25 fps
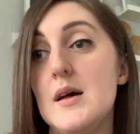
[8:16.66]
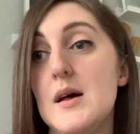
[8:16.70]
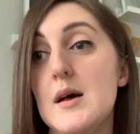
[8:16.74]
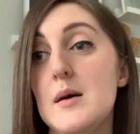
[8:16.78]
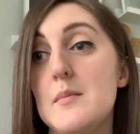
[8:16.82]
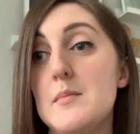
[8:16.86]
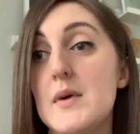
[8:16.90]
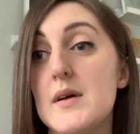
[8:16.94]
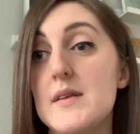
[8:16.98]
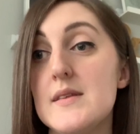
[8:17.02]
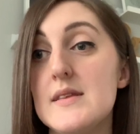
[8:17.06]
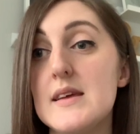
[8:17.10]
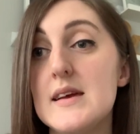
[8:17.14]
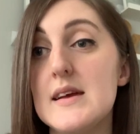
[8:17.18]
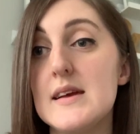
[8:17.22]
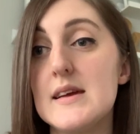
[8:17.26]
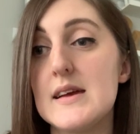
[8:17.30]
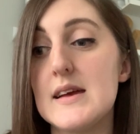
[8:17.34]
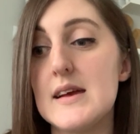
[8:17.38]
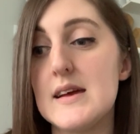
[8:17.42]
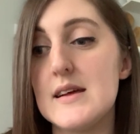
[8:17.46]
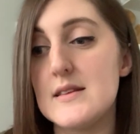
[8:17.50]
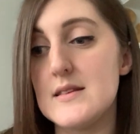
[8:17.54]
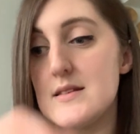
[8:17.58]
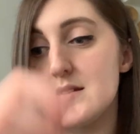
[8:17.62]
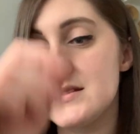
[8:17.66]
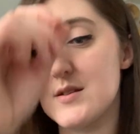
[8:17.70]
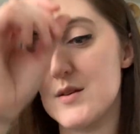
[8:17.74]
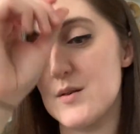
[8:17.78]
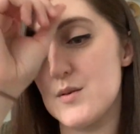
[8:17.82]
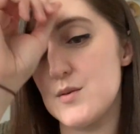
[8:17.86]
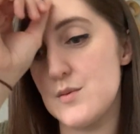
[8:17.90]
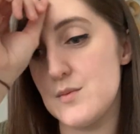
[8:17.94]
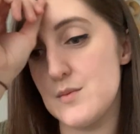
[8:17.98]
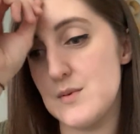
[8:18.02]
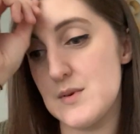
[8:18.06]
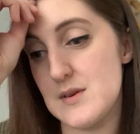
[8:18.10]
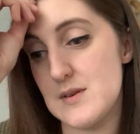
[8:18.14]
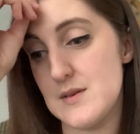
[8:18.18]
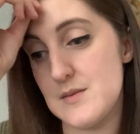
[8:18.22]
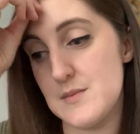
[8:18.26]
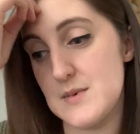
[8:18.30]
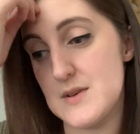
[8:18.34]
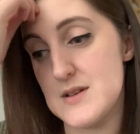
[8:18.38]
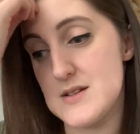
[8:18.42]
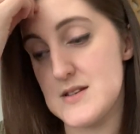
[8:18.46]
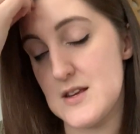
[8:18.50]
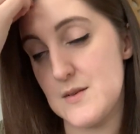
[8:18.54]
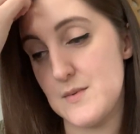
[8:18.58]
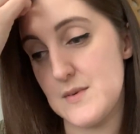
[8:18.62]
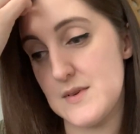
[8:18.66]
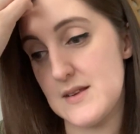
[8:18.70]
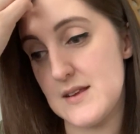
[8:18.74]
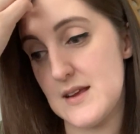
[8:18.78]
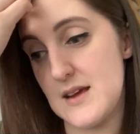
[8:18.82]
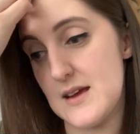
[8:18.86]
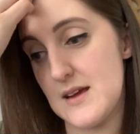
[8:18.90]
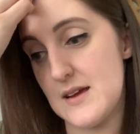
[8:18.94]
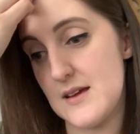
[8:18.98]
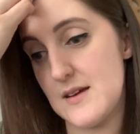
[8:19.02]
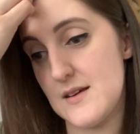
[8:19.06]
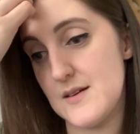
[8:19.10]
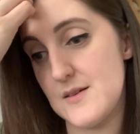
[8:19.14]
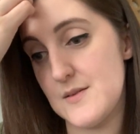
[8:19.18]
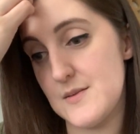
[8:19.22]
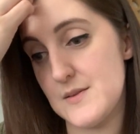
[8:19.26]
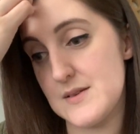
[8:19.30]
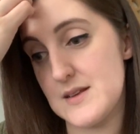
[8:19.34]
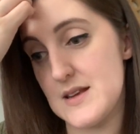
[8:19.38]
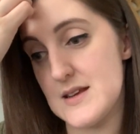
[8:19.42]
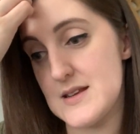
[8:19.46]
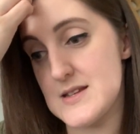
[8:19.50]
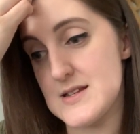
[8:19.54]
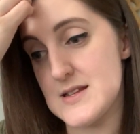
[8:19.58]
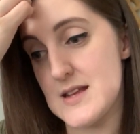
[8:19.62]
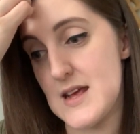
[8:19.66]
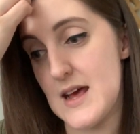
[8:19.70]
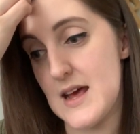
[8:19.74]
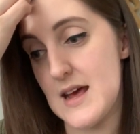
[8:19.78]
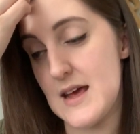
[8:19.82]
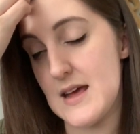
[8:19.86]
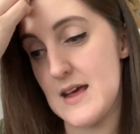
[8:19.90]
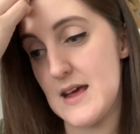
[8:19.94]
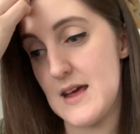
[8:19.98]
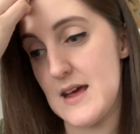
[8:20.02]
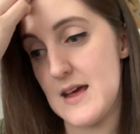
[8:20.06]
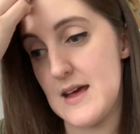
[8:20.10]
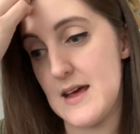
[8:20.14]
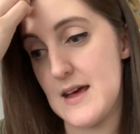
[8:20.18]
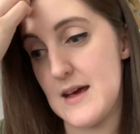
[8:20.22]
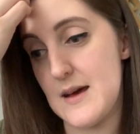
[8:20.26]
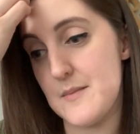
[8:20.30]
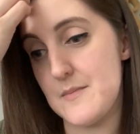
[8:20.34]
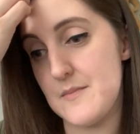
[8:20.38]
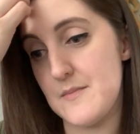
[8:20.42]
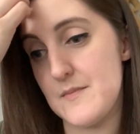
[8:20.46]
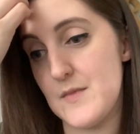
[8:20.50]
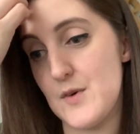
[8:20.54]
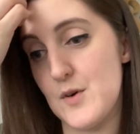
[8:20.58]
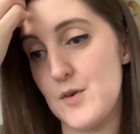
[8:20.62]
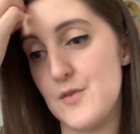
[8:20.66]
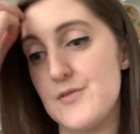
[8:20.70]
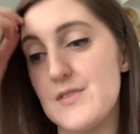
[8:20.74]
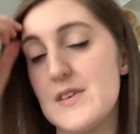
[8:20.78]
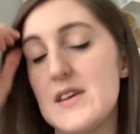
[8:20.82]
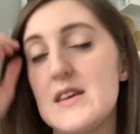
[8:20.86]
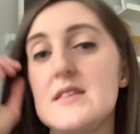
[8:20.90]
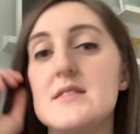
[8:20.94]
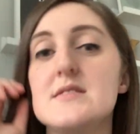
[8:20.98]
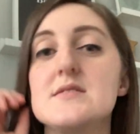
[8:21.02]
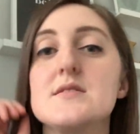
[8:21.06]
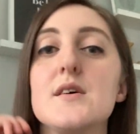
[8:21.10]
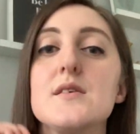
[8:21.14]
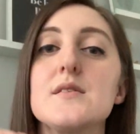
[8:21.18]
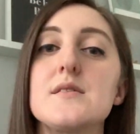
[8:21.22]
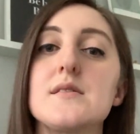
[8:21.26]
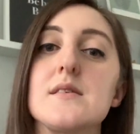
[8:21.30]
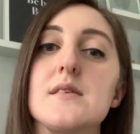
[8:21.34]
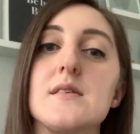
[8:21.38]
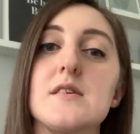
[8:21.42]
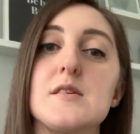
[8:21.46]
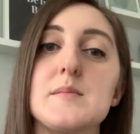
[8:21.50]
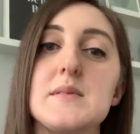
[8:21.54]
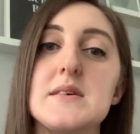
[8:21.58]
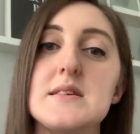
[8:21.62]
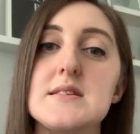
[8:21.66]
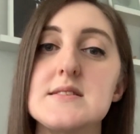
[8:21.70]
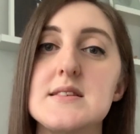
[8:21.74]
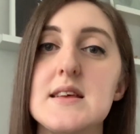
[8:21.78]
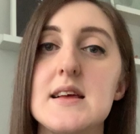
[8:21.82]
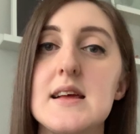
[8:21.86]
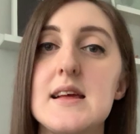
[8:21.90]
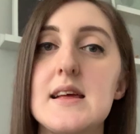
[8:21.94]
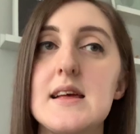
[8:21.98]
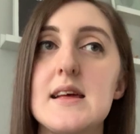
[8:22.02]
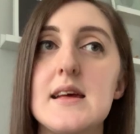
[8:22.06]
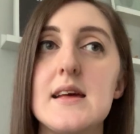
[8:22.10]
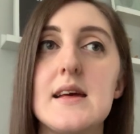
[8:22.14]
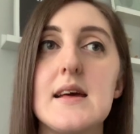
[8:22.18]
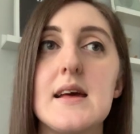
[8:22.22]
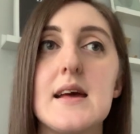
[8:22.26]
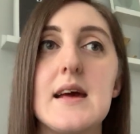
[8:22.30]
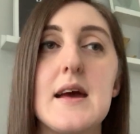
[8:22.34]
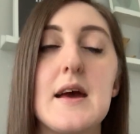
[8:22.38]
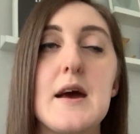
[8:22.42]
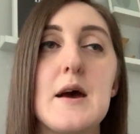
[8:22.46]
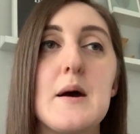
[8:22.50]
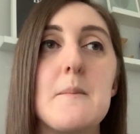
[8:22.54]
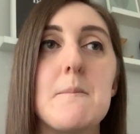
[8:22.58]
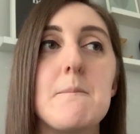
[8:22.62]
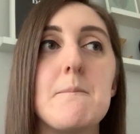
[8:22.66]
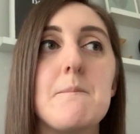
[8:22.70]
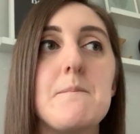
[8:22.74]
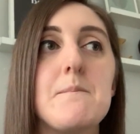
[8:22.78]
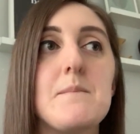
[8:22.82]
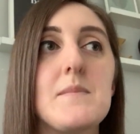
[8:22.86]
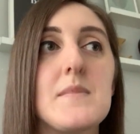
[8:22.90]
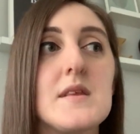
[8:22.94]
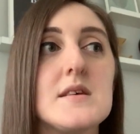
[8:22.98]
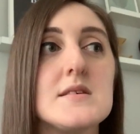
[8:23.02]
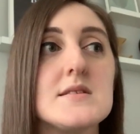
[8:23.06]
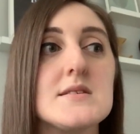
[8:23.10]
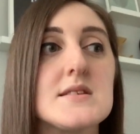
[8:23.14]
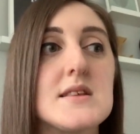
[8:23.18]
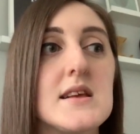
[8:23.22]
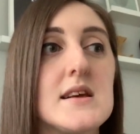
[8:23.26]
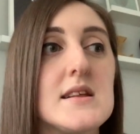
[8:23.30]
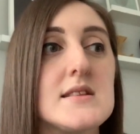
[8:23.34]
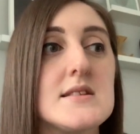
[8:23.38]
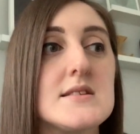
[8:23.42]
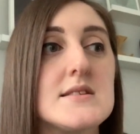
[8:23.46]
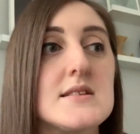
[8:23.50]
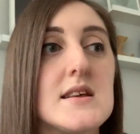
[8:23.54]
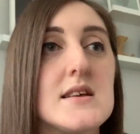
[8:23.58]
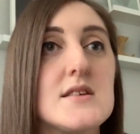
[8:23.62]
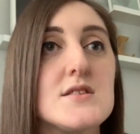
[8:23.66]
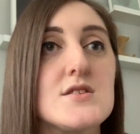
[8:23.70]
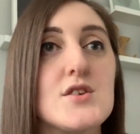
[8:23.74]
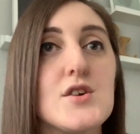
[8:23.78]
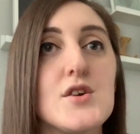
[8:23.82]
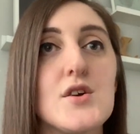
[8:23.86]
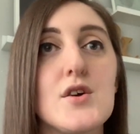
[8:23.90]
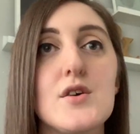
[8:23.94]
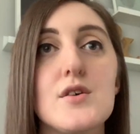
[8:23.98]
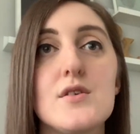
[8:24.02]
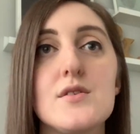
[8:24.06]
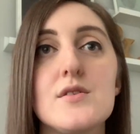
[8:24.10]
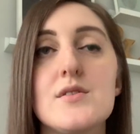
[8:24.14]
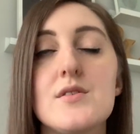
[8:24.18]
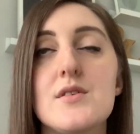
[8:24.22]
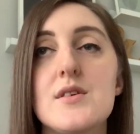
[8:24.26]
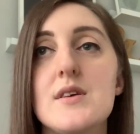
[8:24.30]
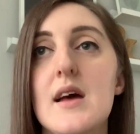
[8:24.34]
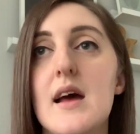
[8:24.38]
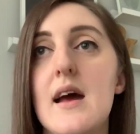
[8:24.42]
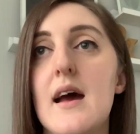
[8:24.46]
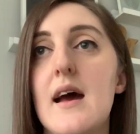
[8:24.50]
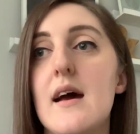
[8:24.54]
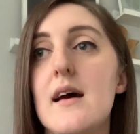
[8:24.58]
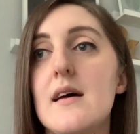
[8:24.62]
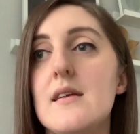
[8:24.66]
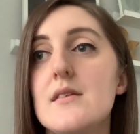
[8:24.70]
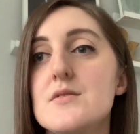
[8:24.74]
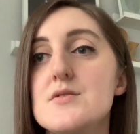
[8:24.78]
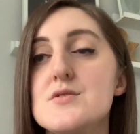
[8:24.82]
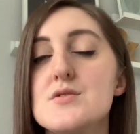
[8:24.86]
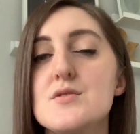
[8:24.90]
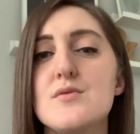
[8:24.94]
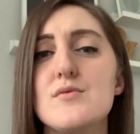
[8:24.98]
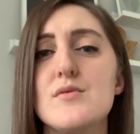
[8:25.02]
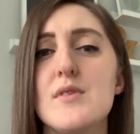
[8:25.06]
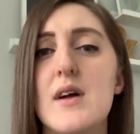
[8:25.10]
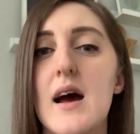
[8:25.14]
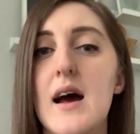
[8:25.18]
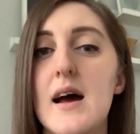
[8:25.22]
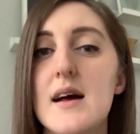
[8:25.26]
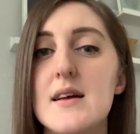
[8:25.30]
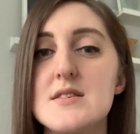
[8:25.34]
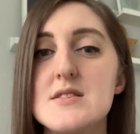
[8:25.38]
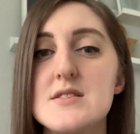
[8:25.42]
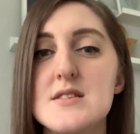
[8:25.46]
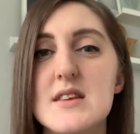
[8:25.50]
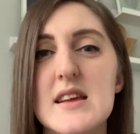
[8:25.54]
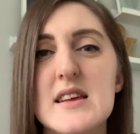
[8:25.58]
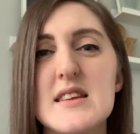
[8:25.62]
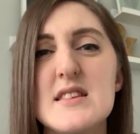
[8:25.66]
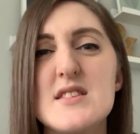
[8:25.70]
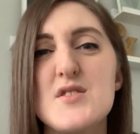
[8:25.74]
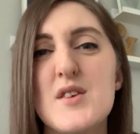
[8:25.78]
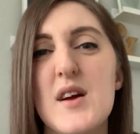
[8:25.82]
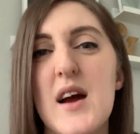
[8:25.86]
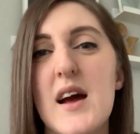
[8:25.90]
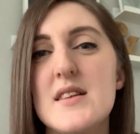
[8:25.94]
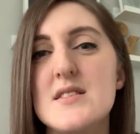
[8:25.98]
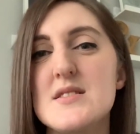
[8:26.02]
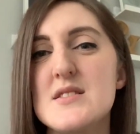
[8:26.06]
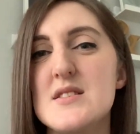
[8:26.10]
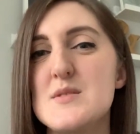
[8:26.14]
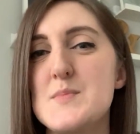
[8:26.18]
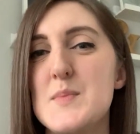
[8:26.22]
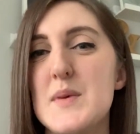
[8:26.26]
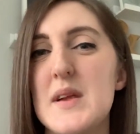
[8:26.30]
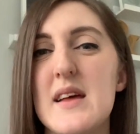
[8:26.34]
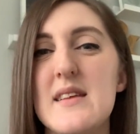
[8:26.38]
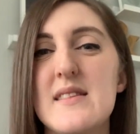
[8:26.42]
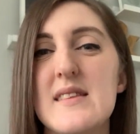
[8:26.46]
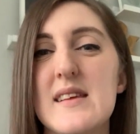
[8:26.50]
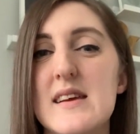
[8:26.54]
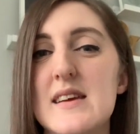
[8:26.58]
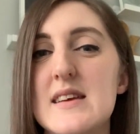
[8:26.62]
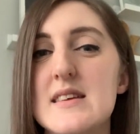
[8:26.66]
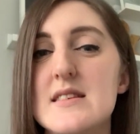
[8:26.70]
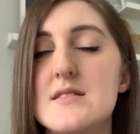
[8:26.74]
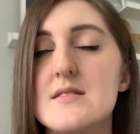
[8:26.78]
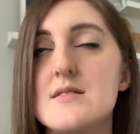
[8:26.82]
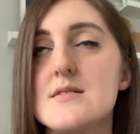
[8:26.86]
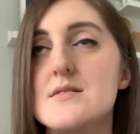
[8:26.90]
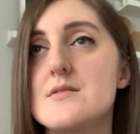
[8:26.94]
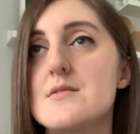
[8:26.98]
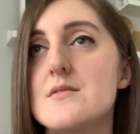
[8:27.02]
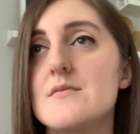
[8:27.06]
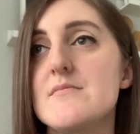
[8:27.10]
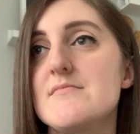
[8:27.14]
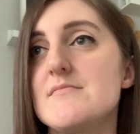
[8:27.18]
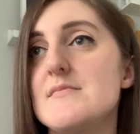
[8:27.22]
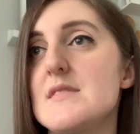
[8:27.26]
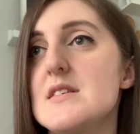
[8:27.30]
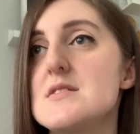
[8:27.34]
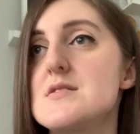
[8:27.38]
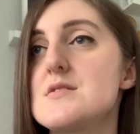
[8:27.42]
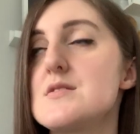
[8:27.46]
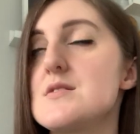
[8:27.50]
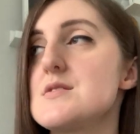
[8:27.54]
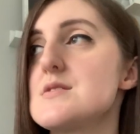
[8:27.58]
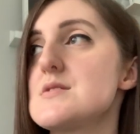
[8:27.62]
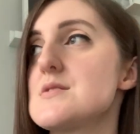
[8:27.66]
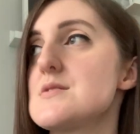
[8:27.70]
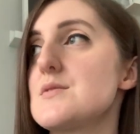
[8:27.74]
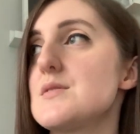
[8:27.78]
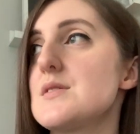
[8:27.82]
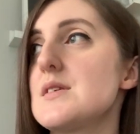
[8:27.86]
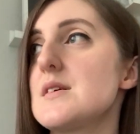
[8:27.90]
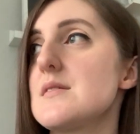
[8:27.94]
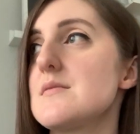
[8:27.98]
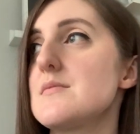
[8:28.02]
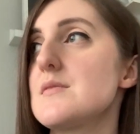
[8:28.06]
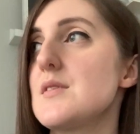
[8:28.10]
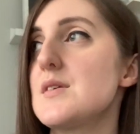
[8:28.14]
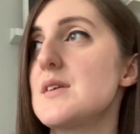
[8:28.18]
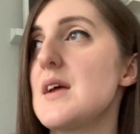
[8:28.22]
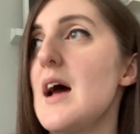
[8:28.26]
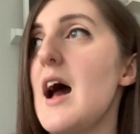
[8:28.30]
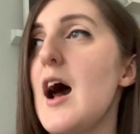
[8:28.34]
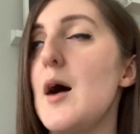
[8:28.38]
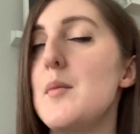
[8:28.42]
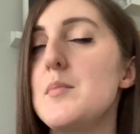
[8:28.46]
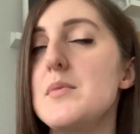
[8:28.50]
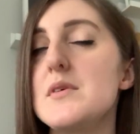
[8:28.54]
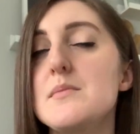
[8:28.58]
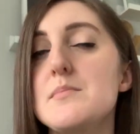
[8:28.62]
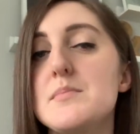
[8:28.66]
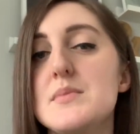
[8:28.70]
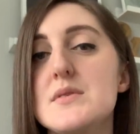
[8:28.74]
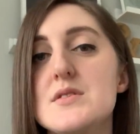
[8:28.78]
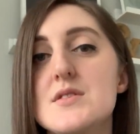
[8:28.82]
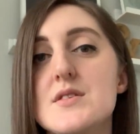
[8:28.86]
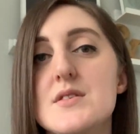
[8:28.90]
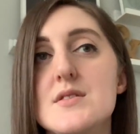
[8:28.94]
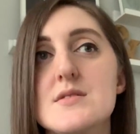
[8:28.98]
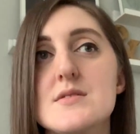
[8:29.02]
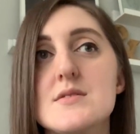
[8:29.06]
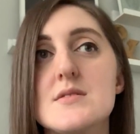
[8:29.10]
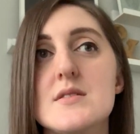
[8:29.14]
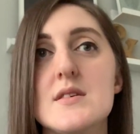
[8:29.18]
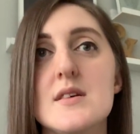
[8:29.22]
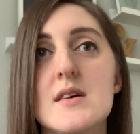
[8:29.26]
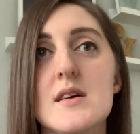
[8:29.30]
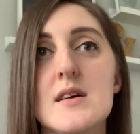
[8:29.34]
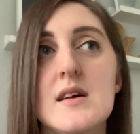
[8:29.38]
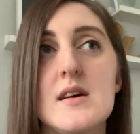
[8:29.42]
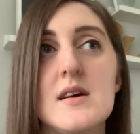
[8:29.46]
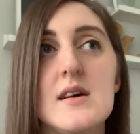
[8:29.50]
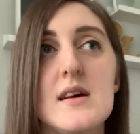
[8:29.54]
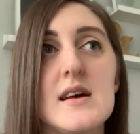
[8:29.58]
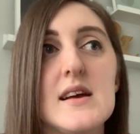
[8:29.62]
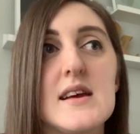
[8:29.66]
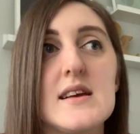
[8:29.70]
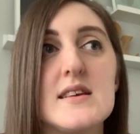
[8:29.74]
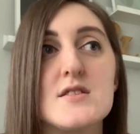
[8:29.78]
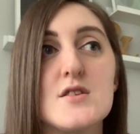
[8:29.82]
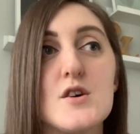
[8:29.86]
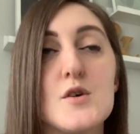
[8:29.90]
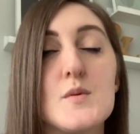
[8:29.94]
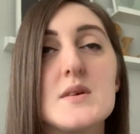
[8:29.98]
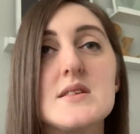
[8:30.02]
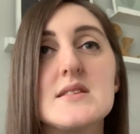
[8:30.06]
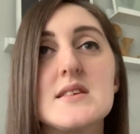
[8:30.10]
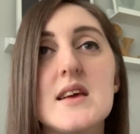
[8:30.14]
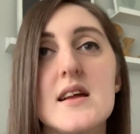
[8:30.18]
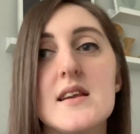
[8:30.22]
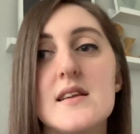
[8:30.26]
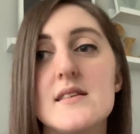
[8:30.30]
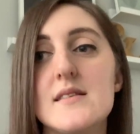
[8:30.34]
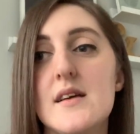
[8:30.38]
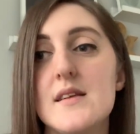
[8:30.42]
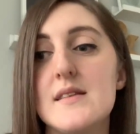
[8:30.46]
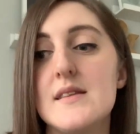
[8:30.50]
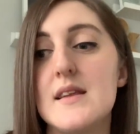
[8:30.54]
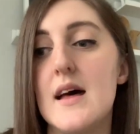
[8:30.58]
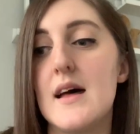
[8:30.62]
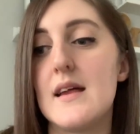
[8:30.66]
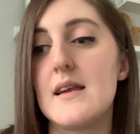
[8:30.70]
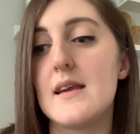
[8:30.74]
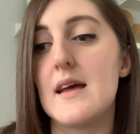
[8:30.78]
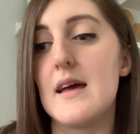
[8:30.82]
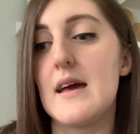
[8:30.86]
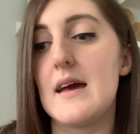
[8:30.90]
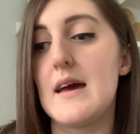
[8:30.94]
Monday again. So we'll see what they say. Hopefully he's not going to be sick. His skin stays good. There's no rash. Like he scratches, but I think it's just sort of not habit, but just he's always kind of done that.